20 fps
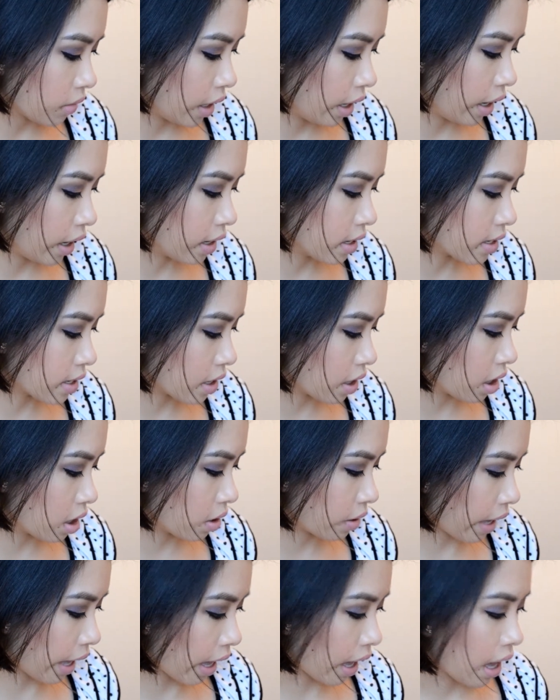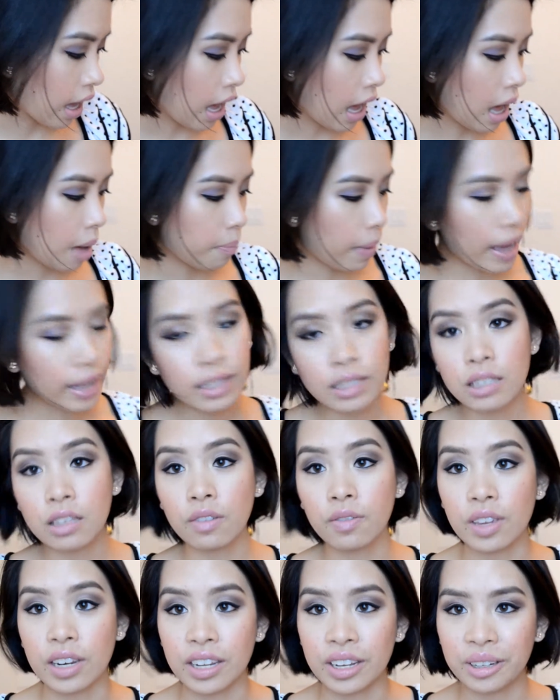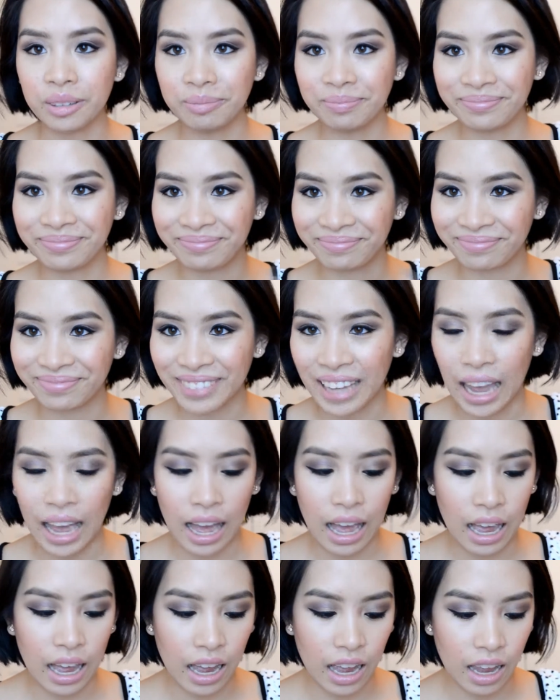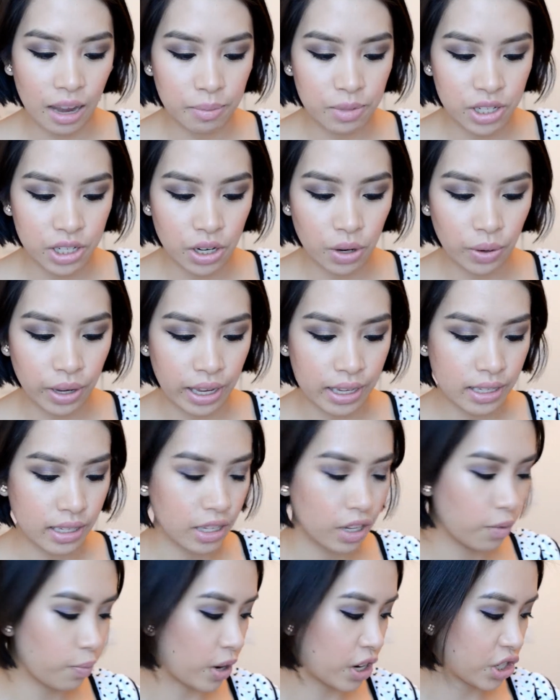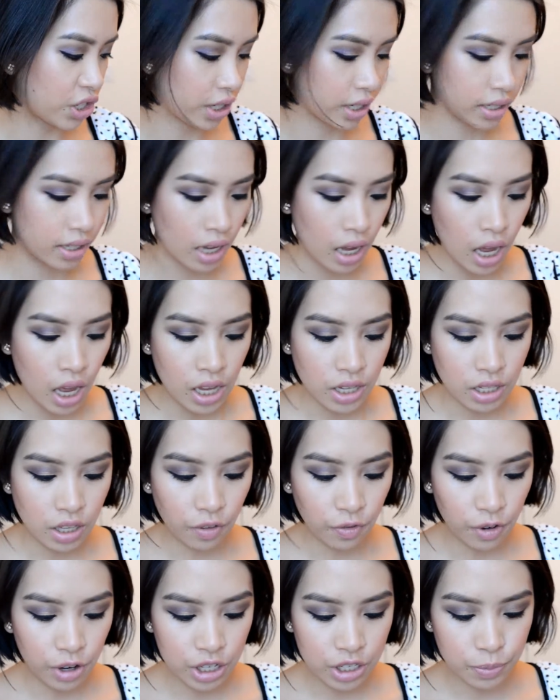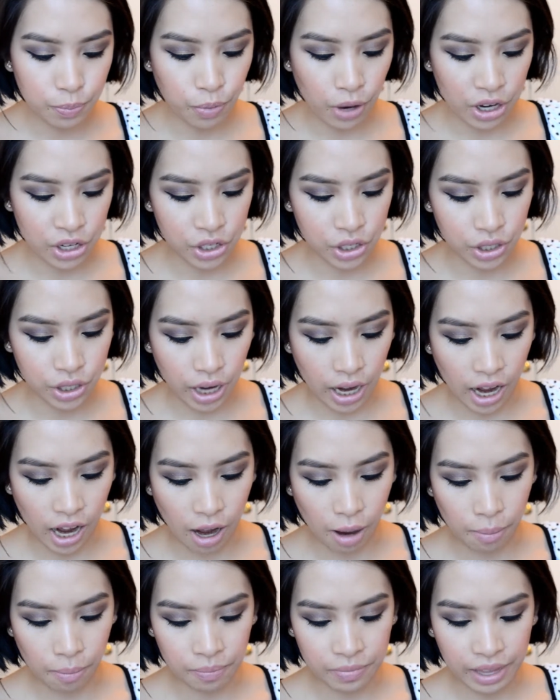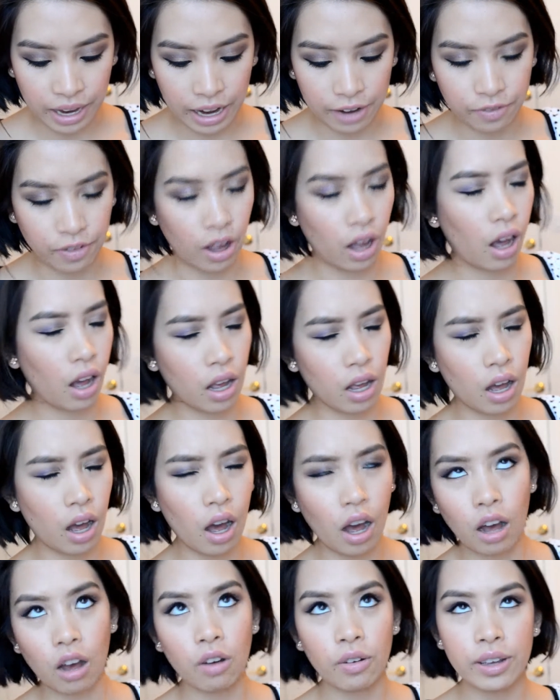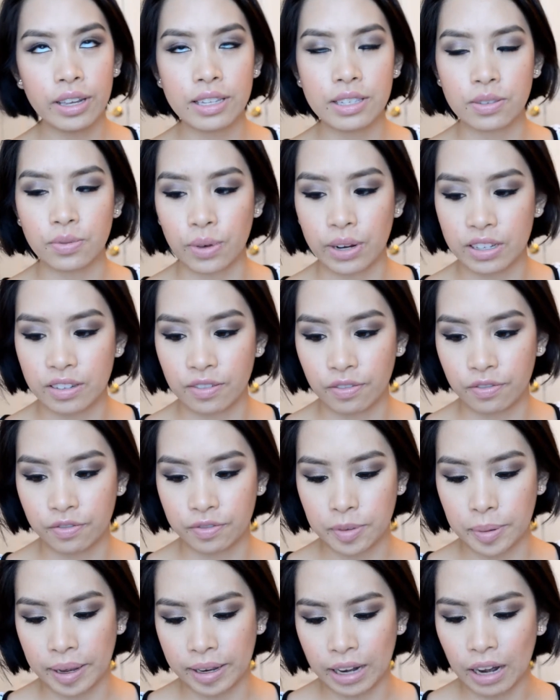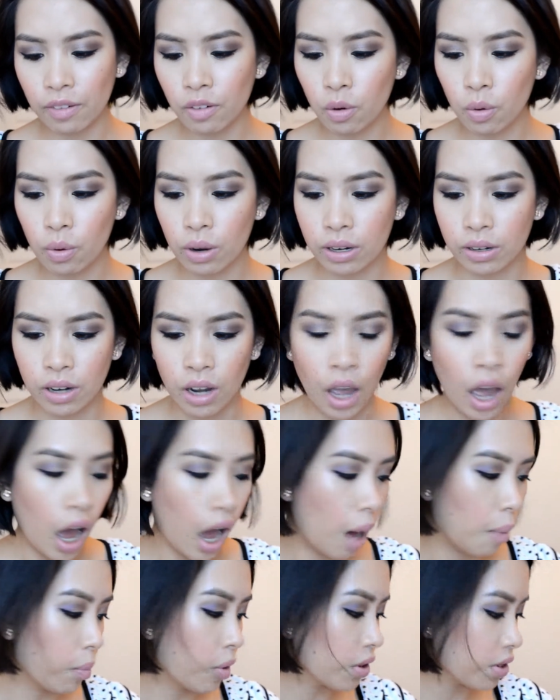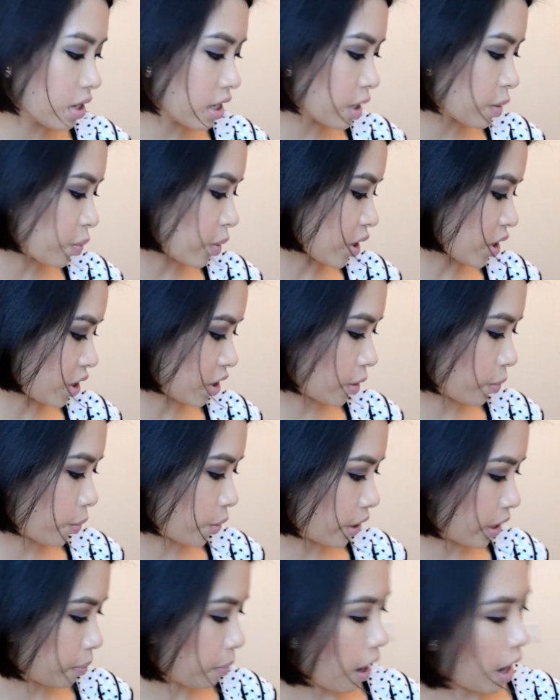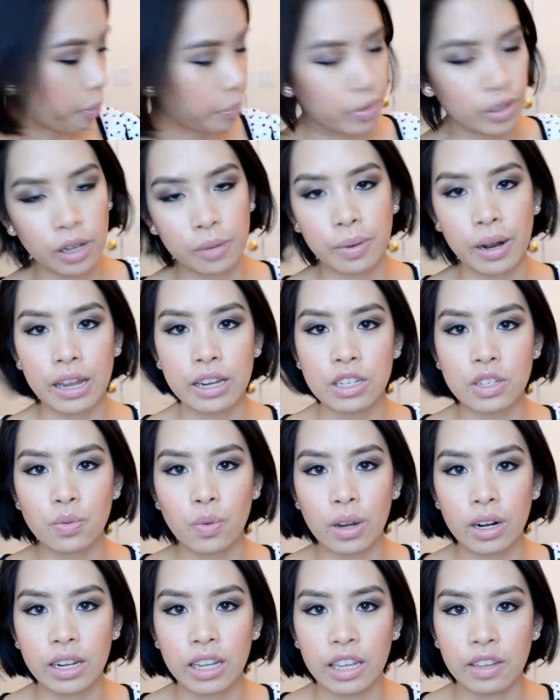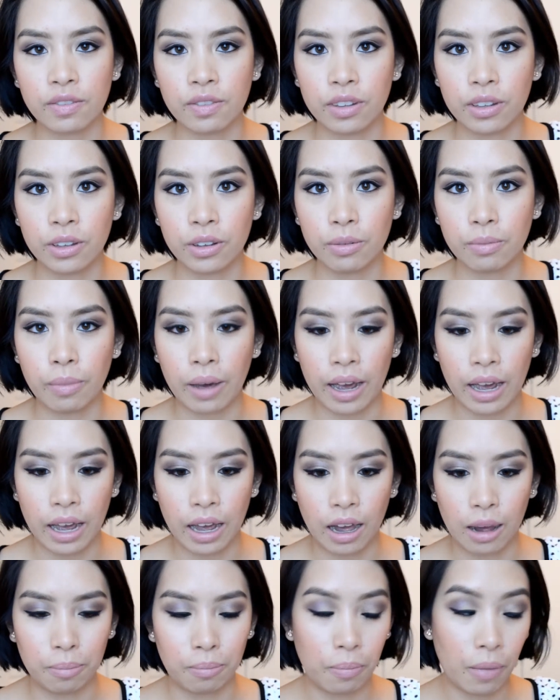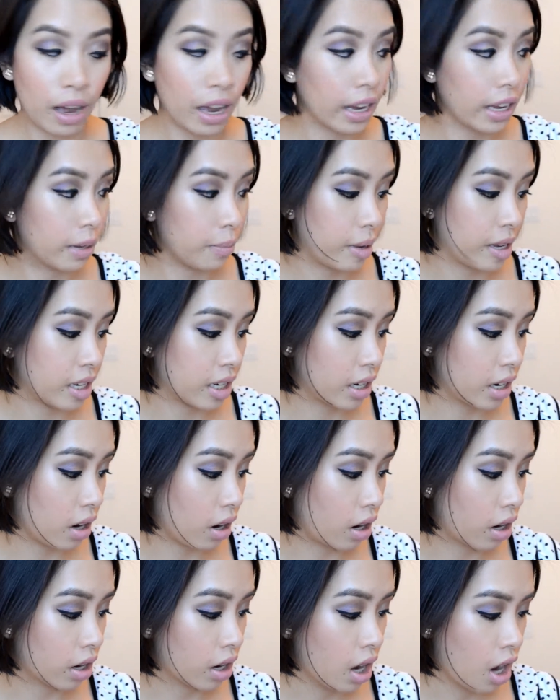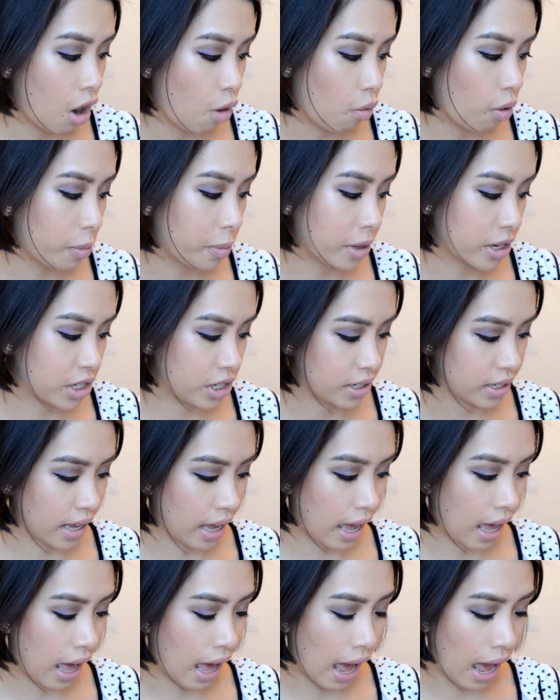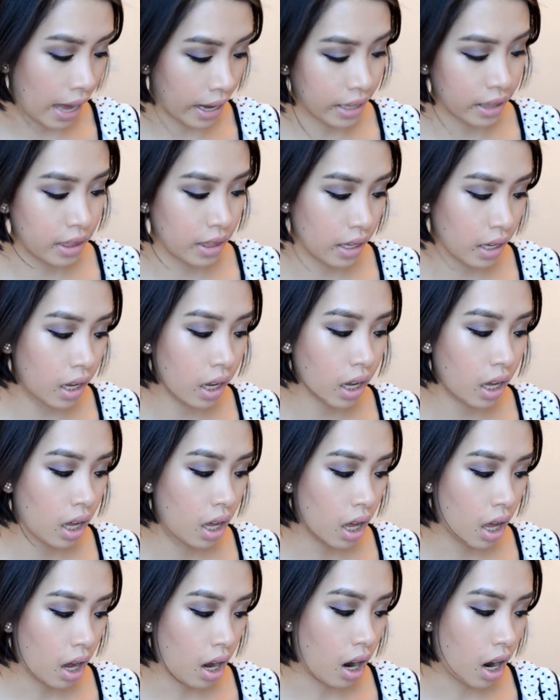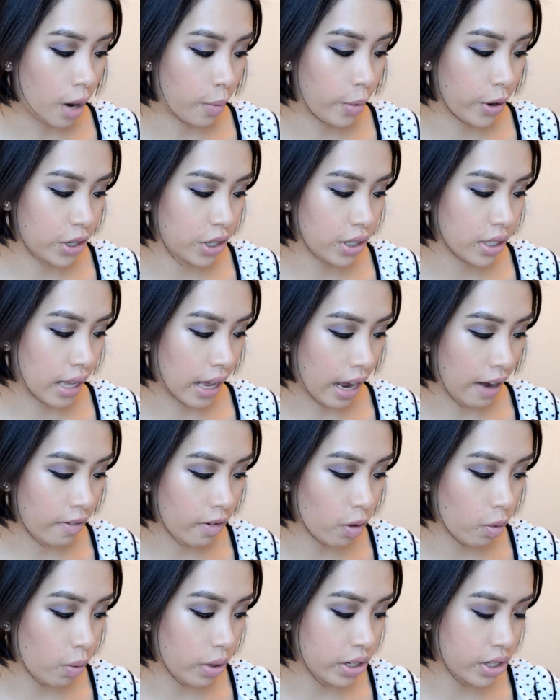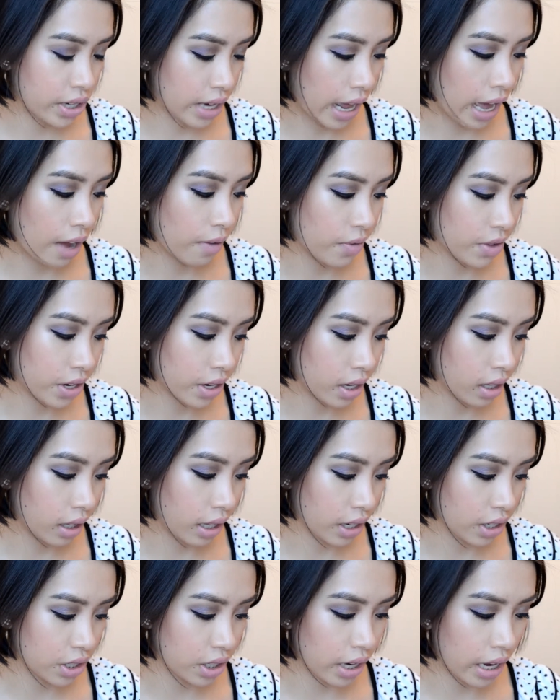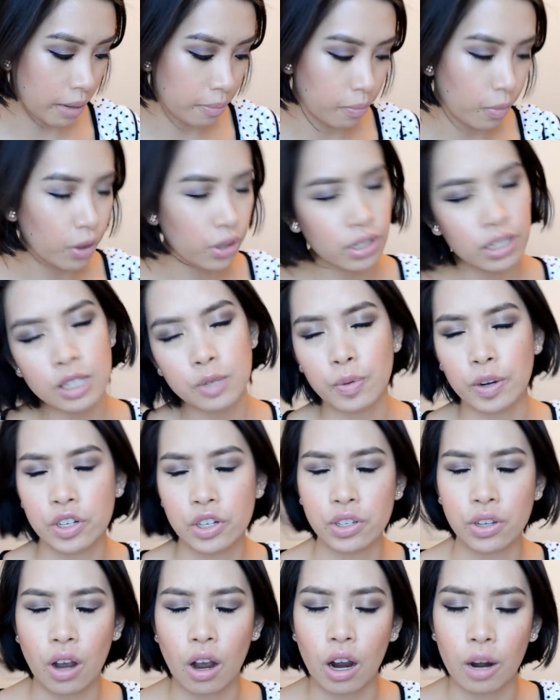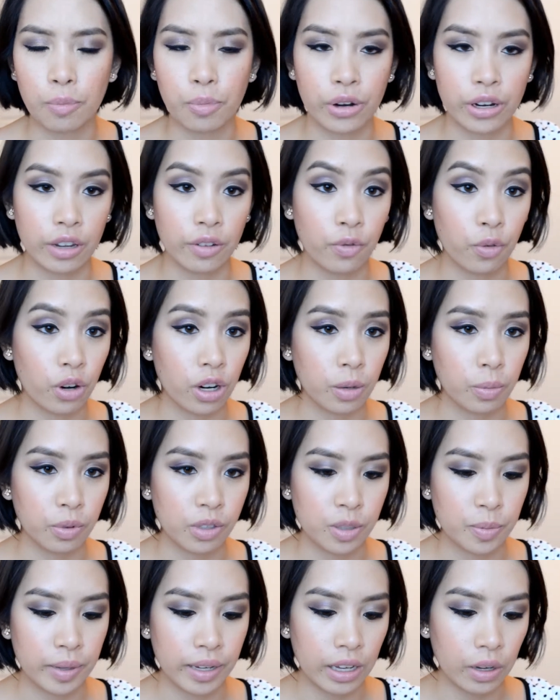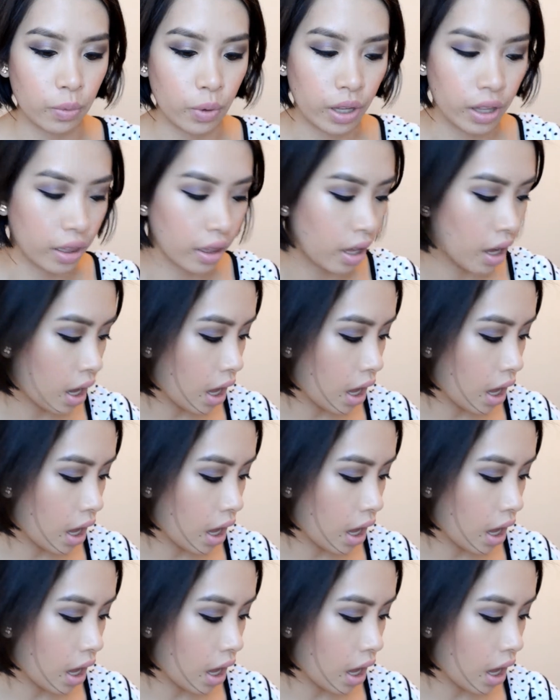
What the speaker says: And so yeah, back to the video. I'm showcasing the brushes. So the first brush that I've always raved on, most of these brushes are pretty popular, but I just want to give you my opinion on what brushes I think are brushes that everyone should have in their collection. And most of these brushes are pretty affordable to begin with.